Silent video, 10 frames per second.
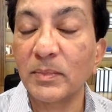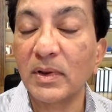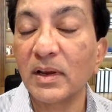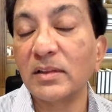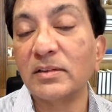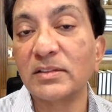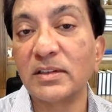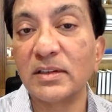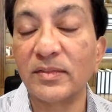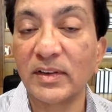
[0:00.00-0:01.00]
other
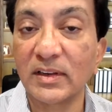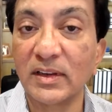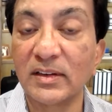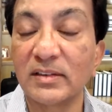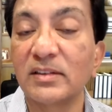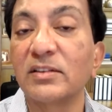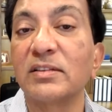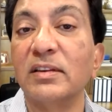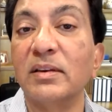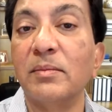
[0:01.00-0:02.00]
certificates
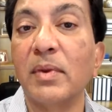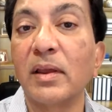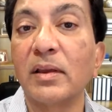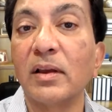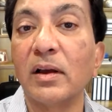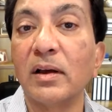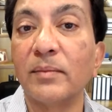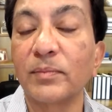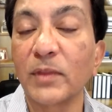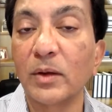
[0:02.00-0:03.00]
in
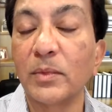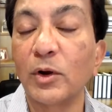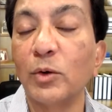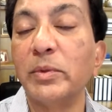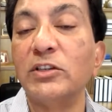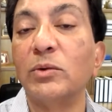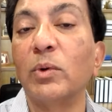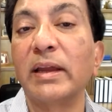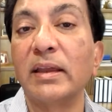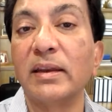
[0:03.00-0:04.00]
of
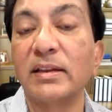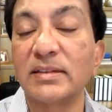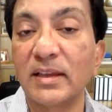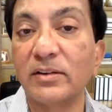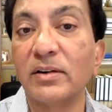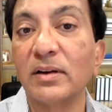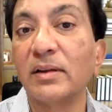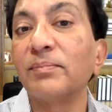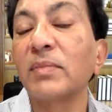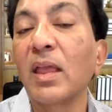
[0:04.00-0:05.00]
OBGYN, etc.
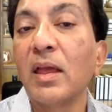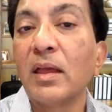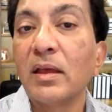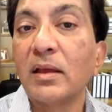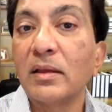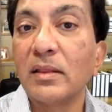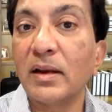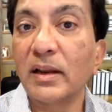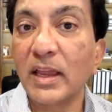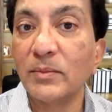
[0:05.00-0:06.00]
Then I
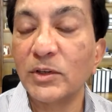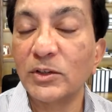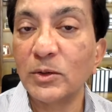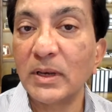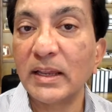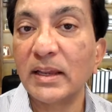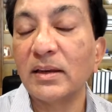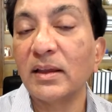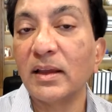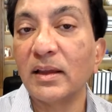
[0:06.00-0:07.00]
came to Tulane
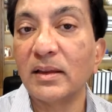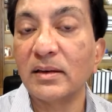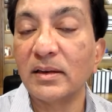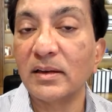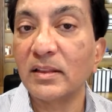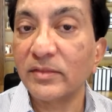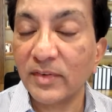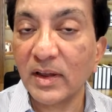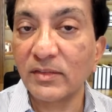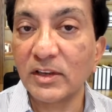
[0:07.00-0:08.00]
and did another
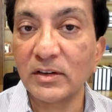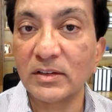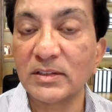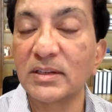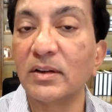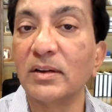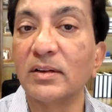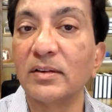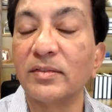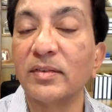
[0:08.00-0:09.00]
5 years
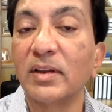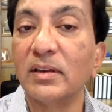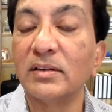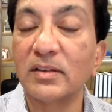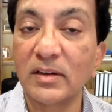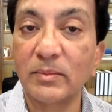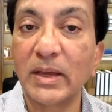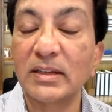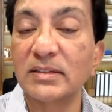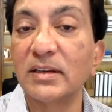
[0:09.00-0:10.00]
of internal
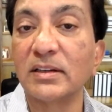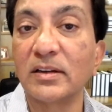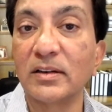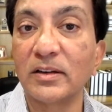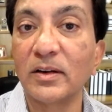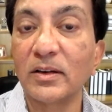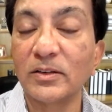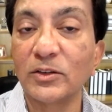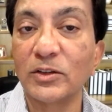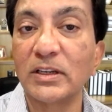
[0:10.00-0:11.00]
medicine and
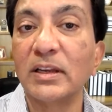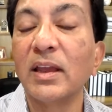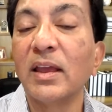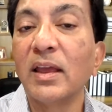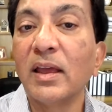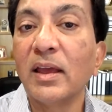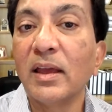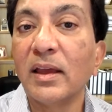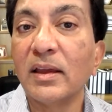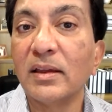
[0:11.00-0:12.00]
cardiology,
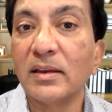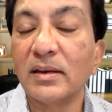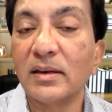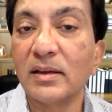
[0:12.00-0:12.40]
and